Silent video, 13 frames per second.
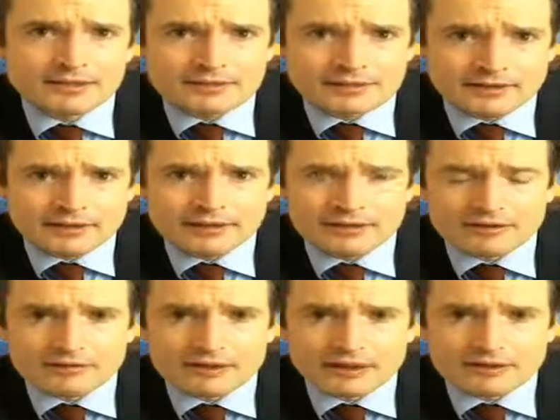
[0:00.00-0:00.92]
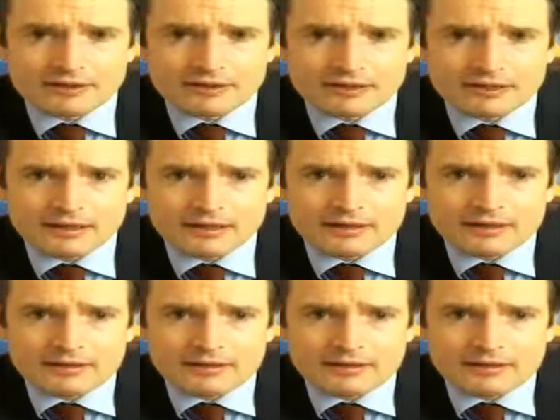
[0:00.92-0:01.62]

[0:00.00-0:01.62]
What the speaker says: talking about the